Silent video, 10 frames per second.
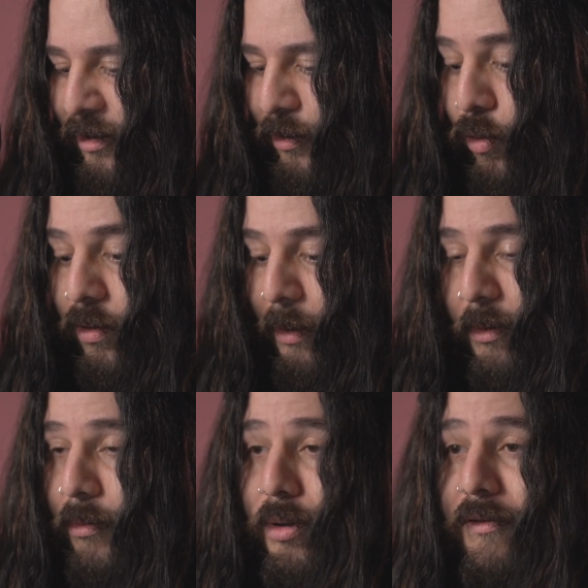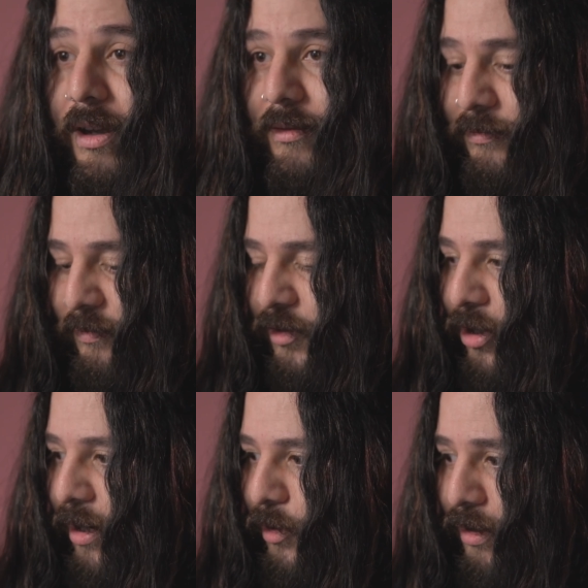cool, I'm a big fan.
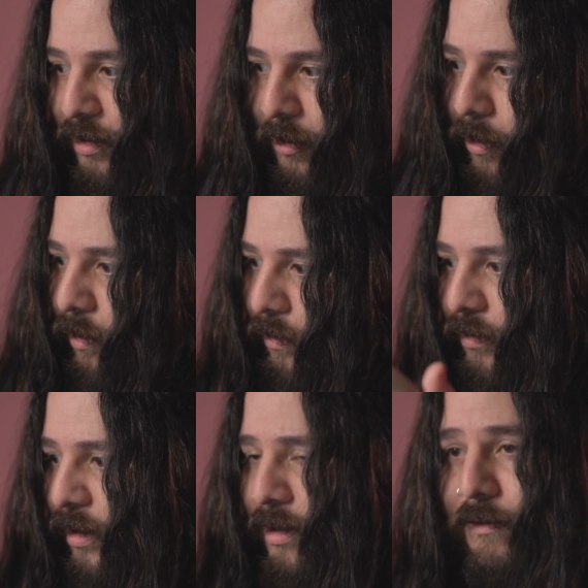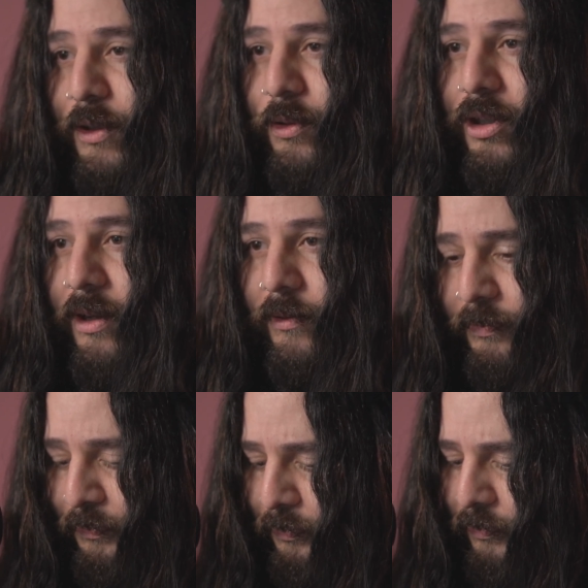Check out, this is all his official channel.
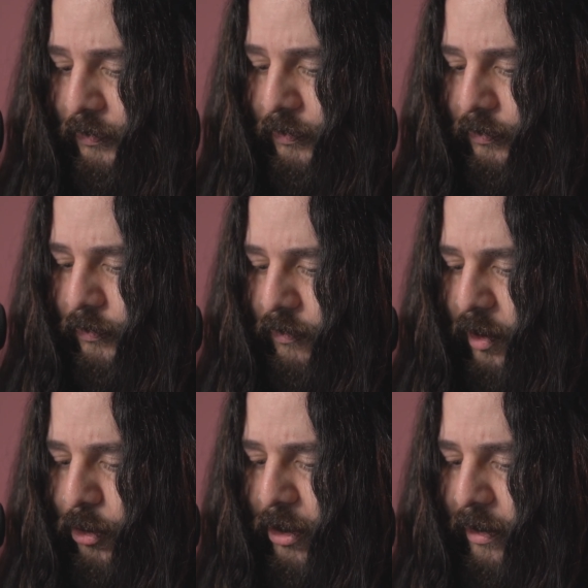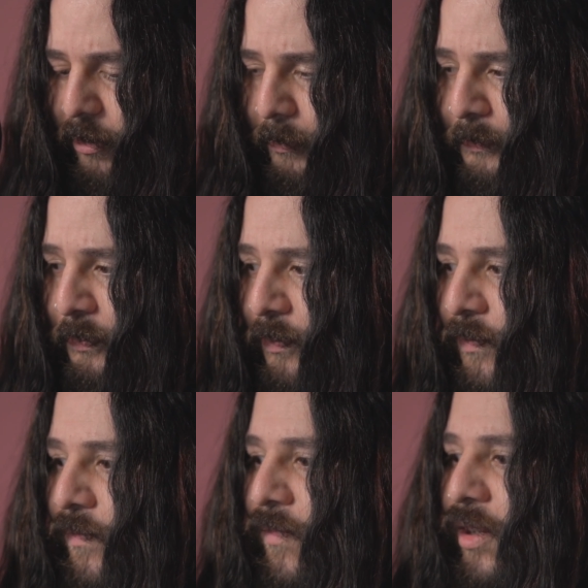Check it out.
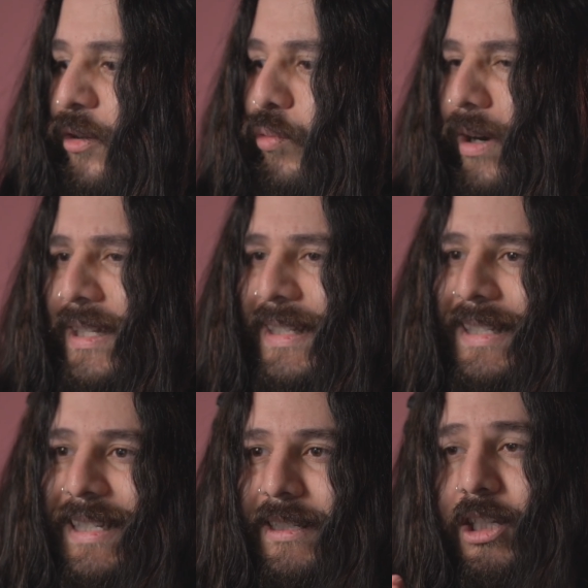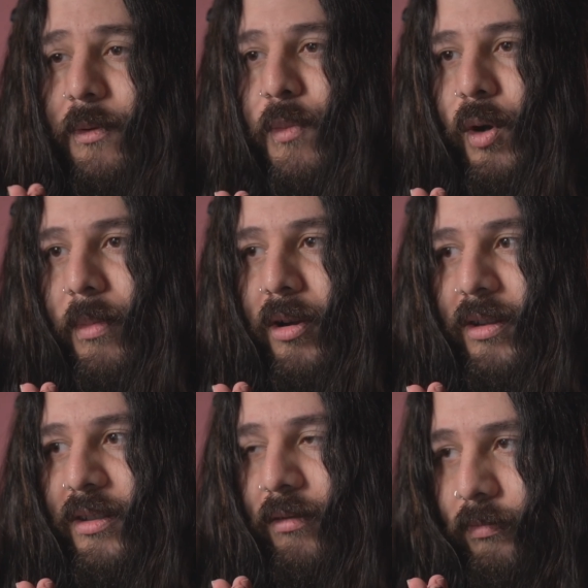Red Sea, tell me more about it.